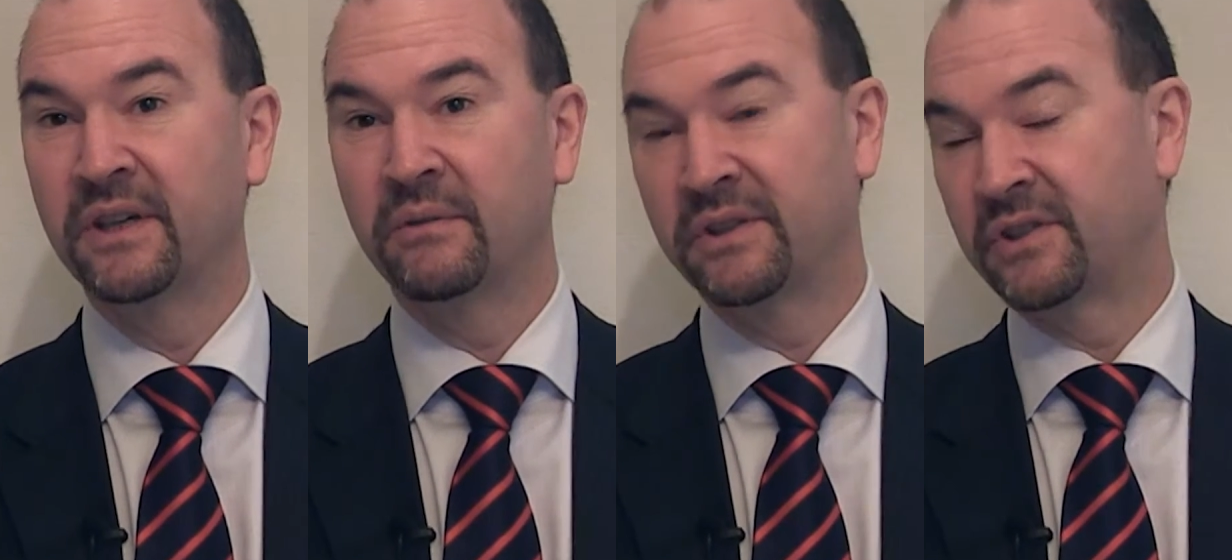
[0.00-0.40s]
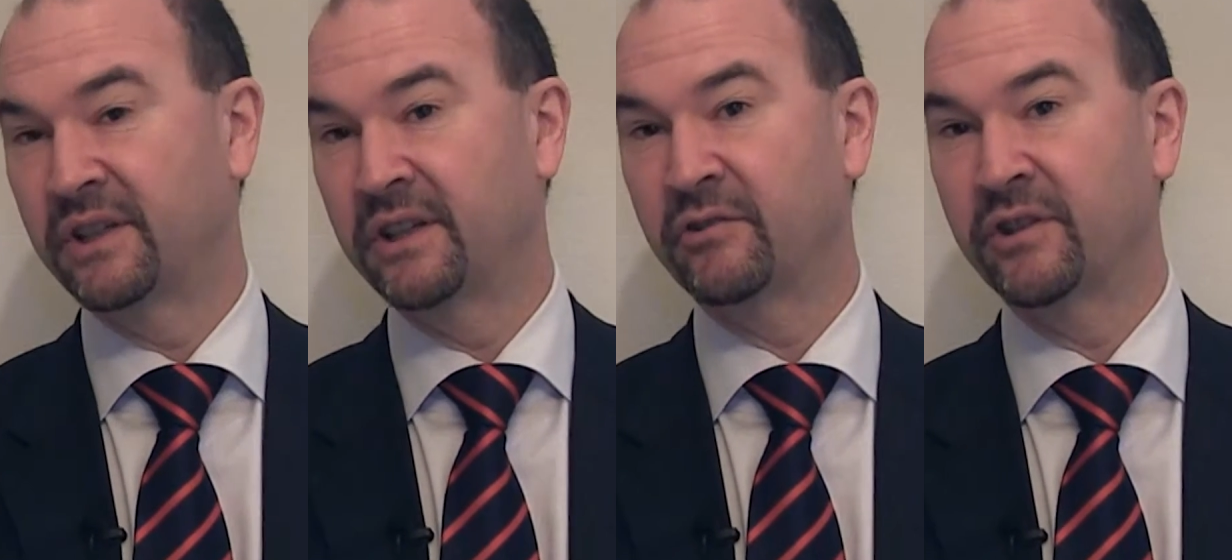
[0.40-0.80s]
We see
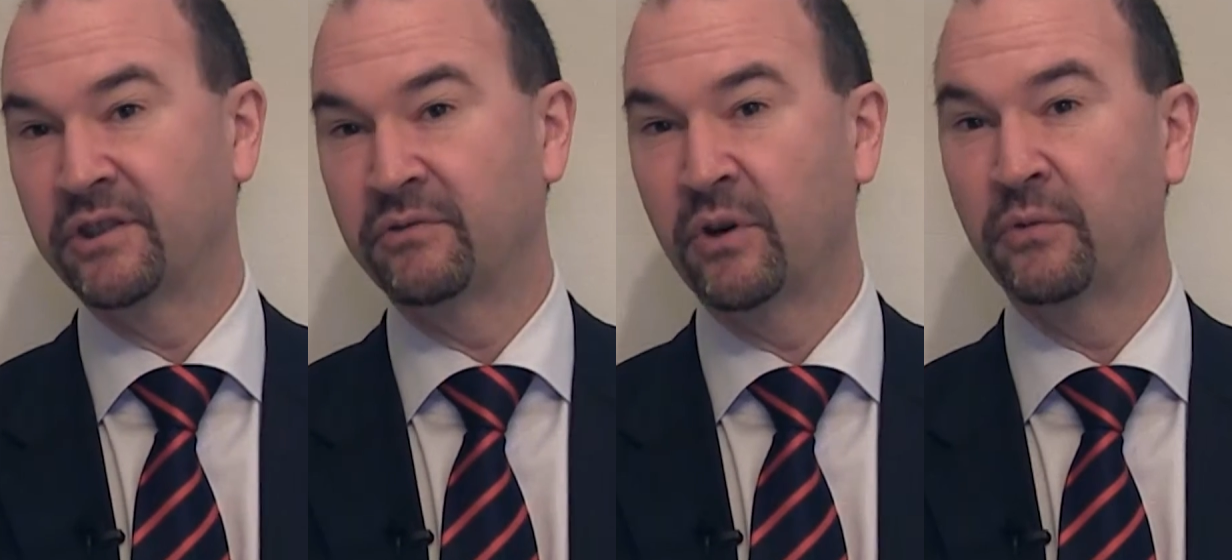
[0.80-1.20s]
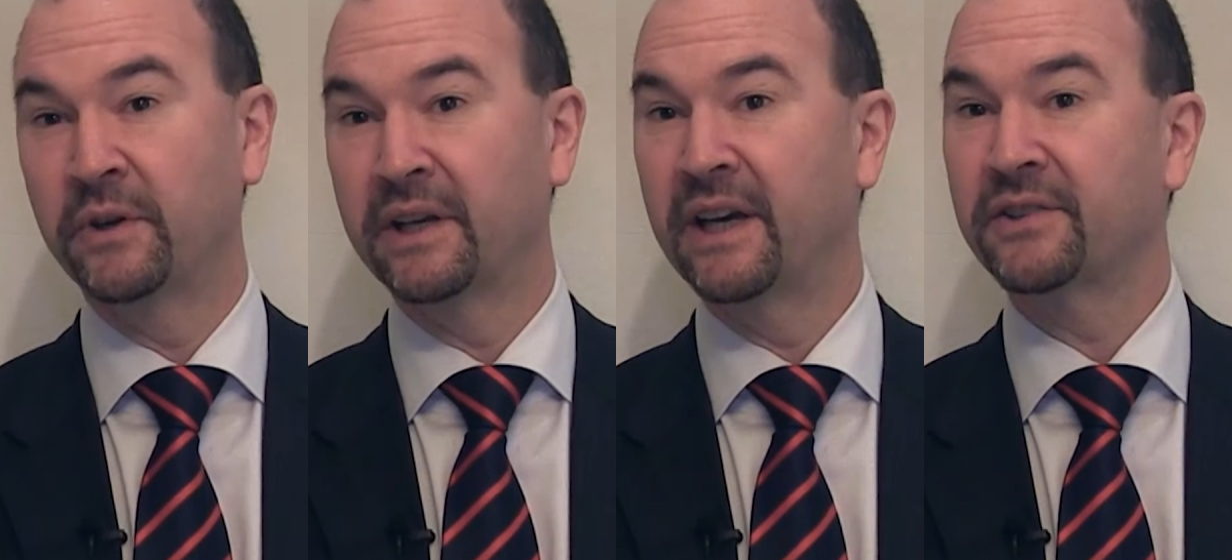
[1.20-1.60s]
an increasing role for
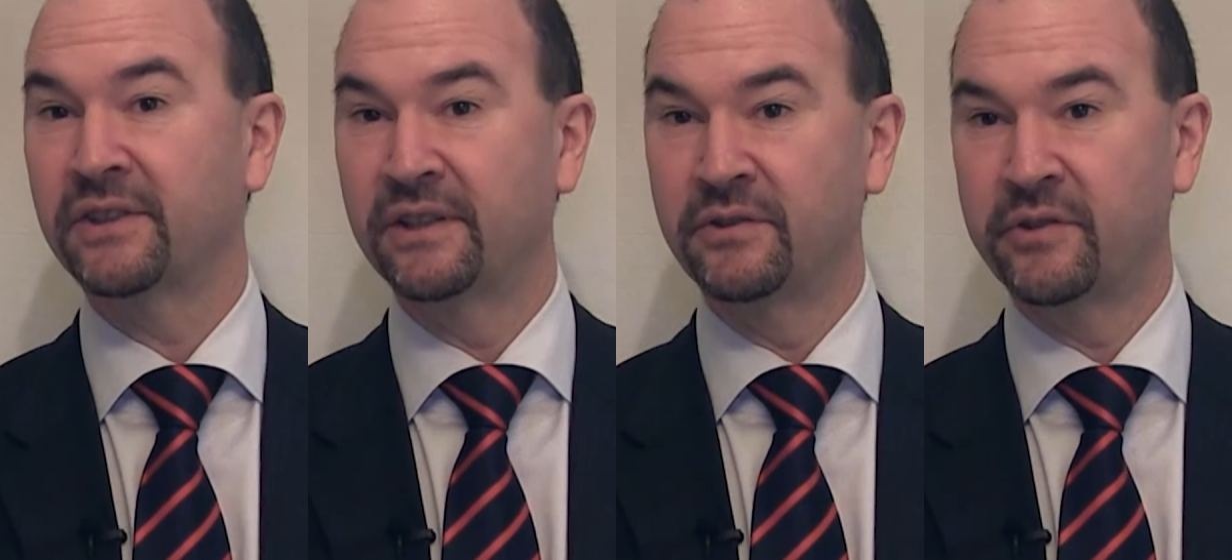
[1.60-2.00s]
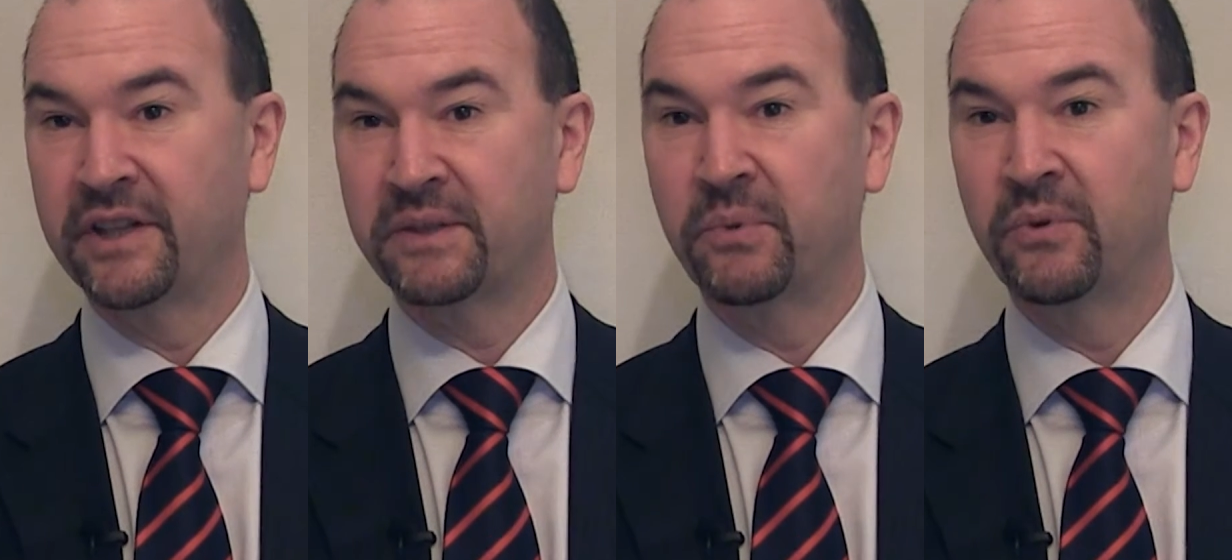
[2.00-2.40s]
gas in
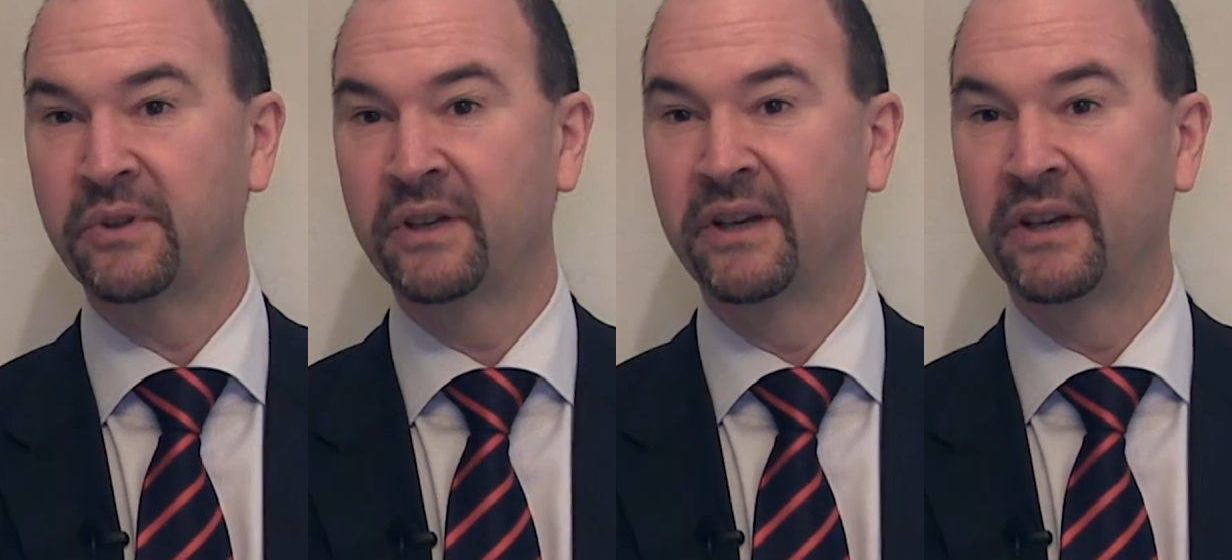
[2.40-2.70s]
transport.